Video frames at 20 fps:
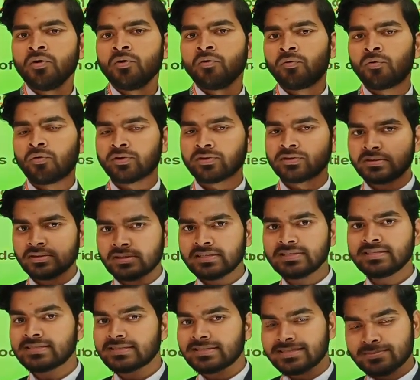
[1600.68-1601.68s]
For
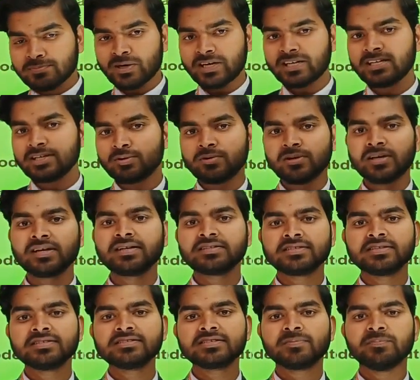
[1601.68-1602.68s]
this particular
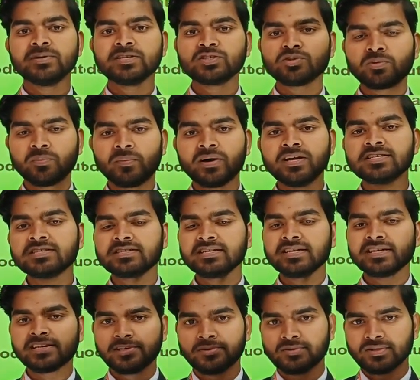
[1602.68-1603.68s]
reasons, we must
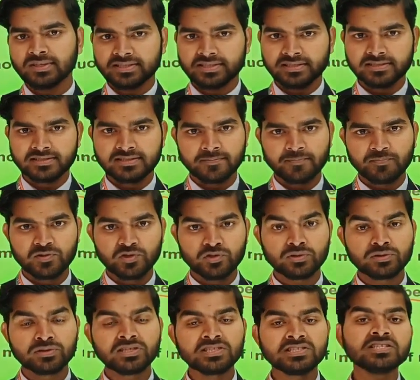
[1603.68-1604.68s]
take nutritions.
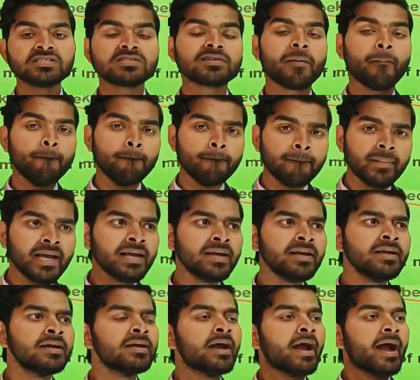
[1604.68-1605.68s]
So this is the
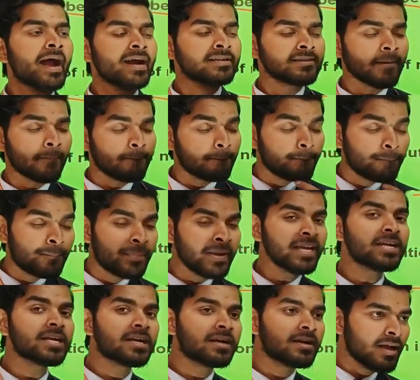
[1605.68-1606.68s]
main and the
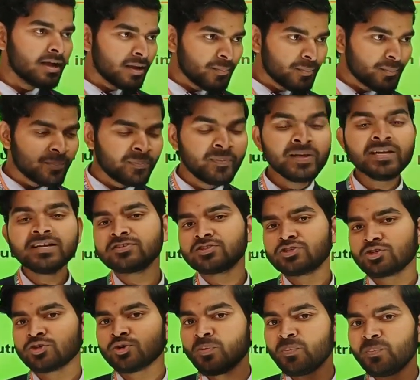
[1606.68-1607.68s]
big
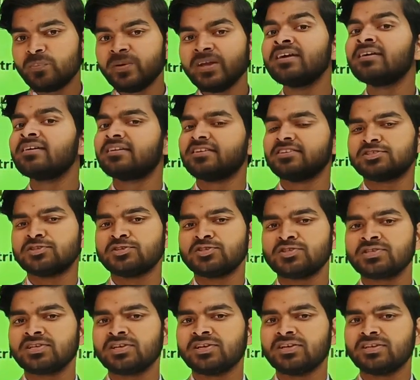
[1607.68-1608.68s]

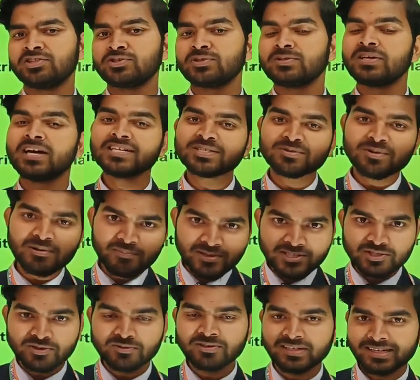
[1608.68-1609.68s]
reasons. So that's why we
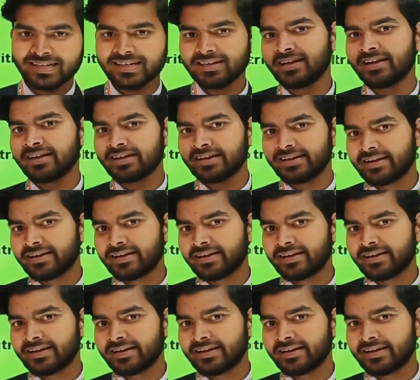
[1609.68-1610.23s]
should take